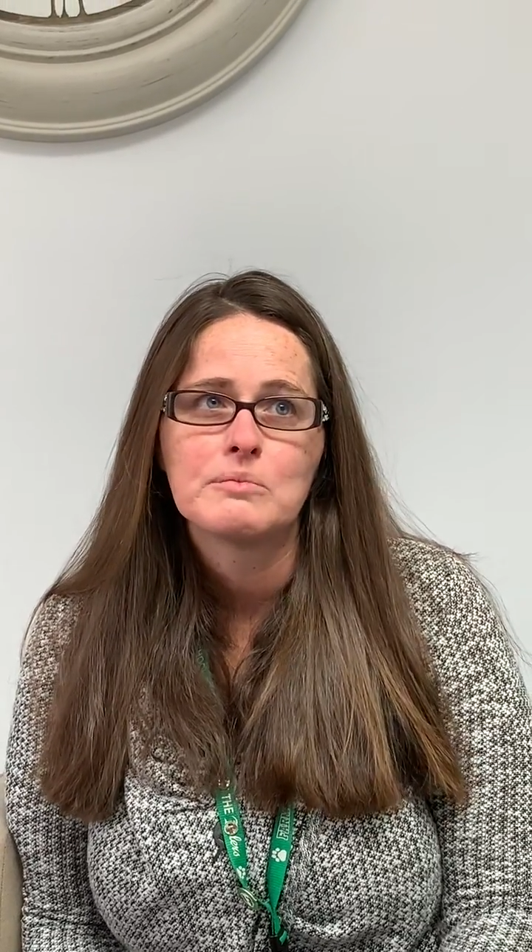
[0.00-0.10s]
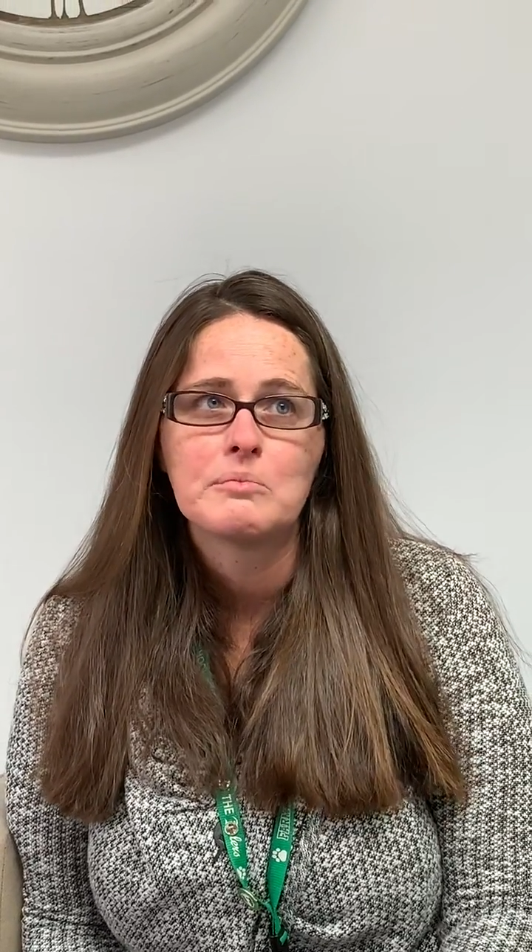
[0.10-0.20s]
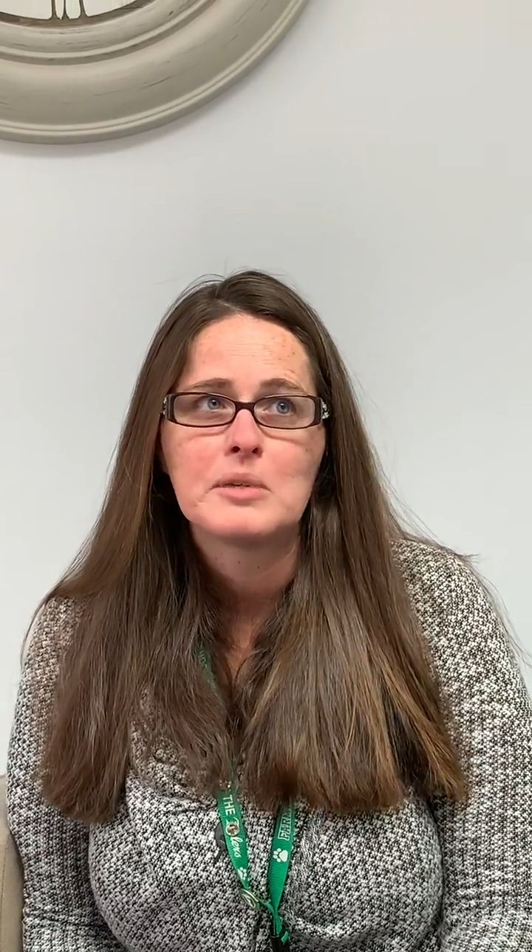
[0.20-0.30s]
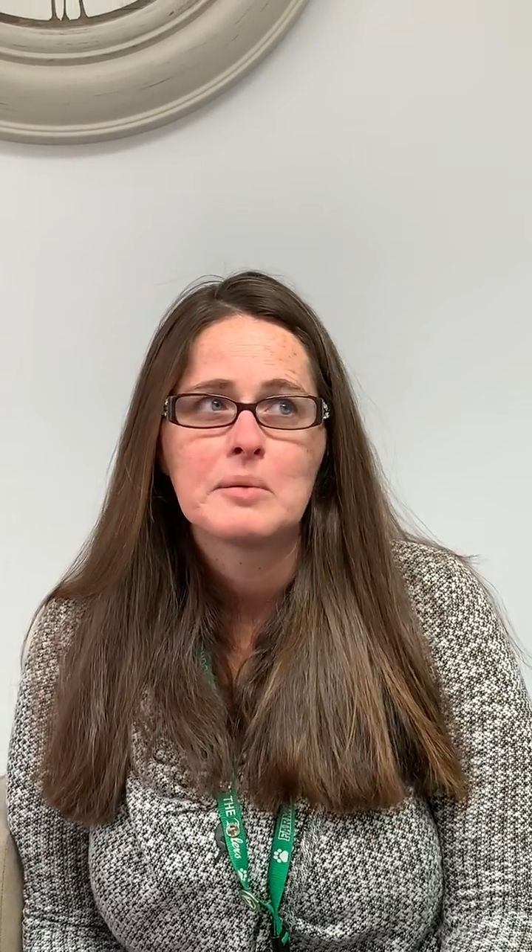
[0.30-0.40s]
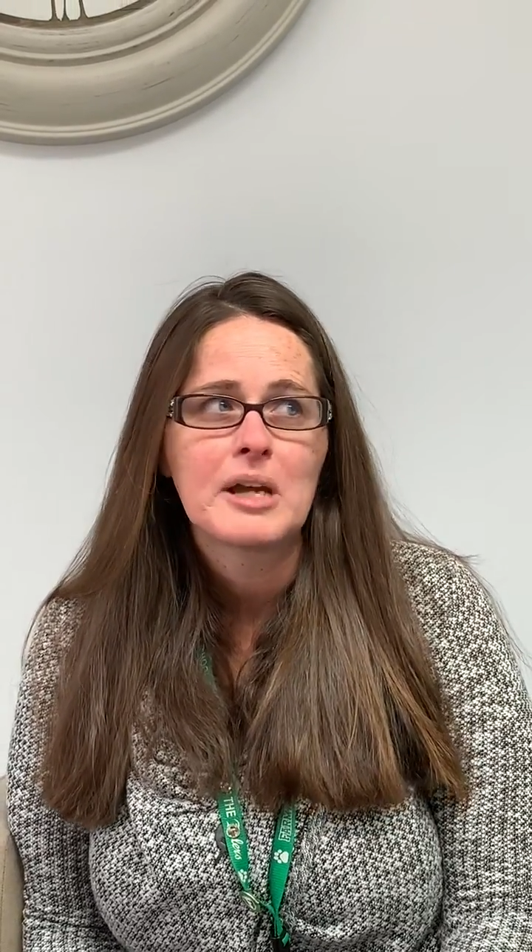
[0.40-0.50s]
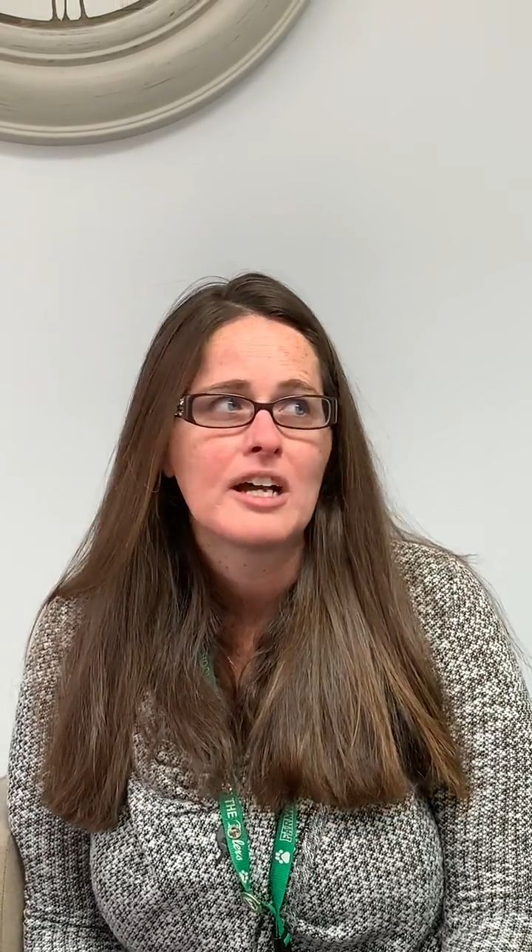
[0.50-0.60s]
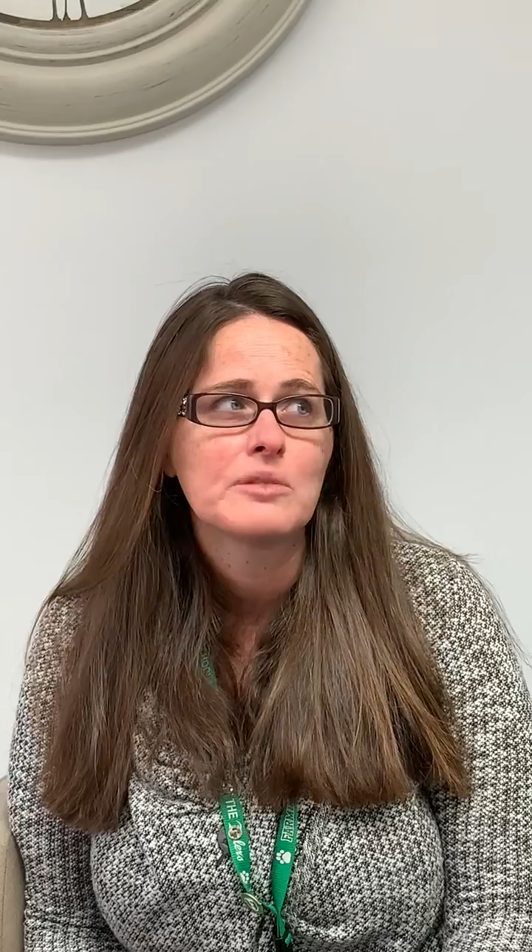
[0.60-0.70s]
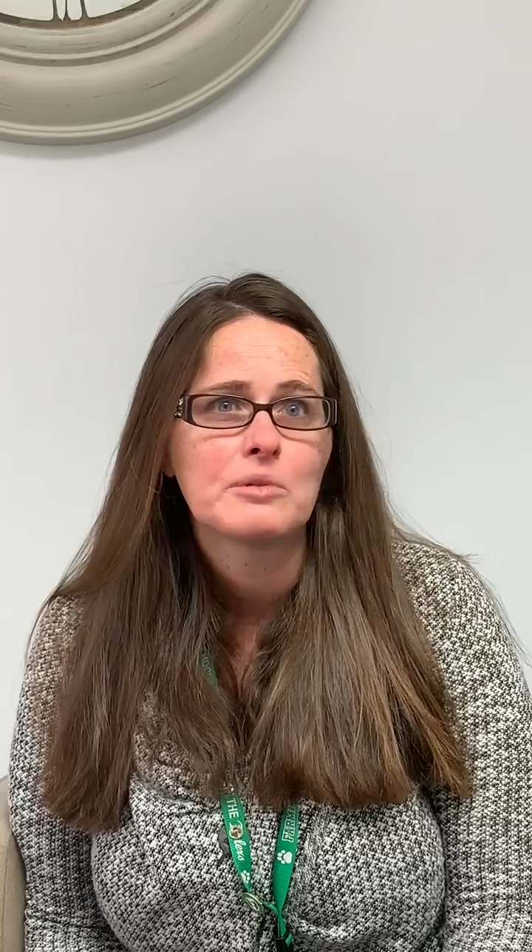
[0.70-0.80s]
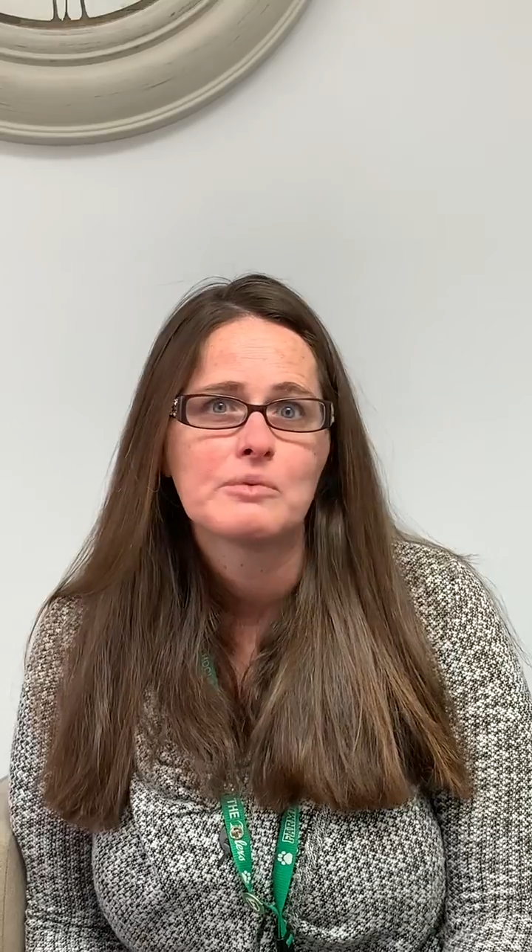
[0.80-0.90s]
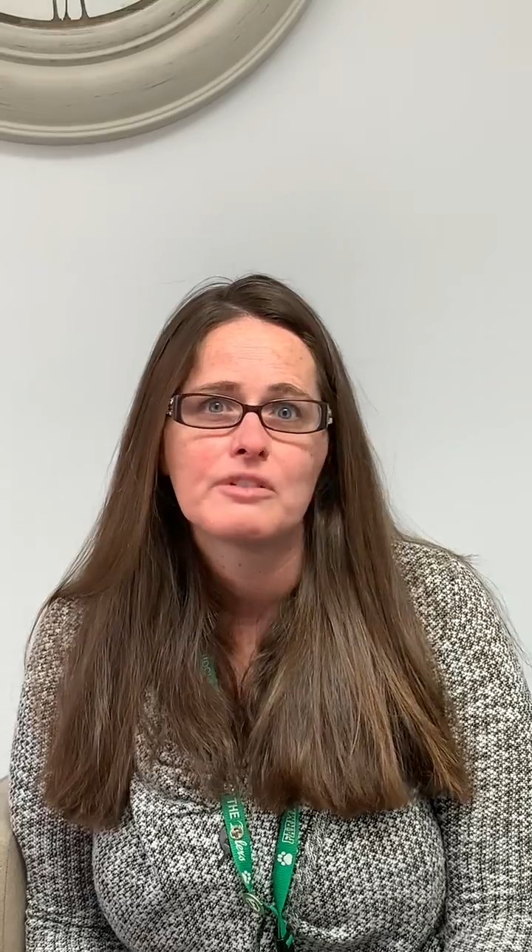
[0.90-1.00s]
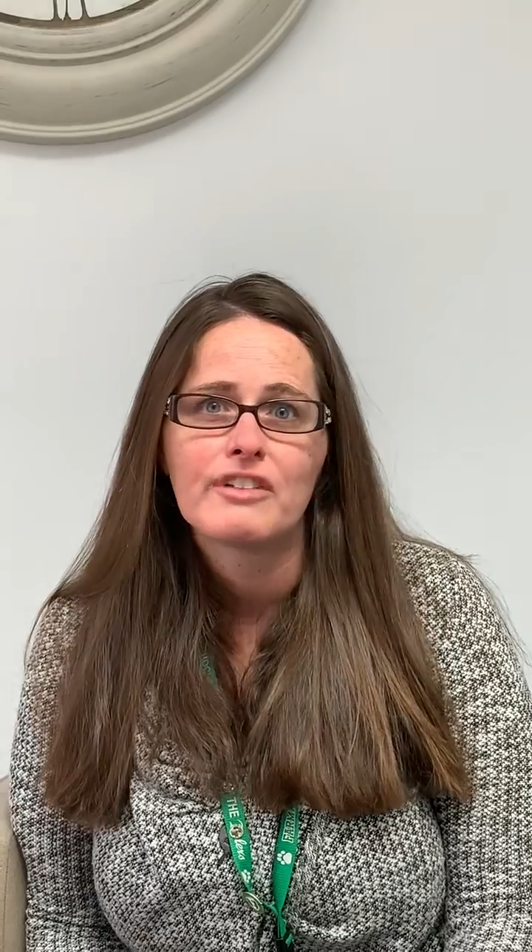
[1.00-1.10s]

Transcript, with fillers: me and my husband were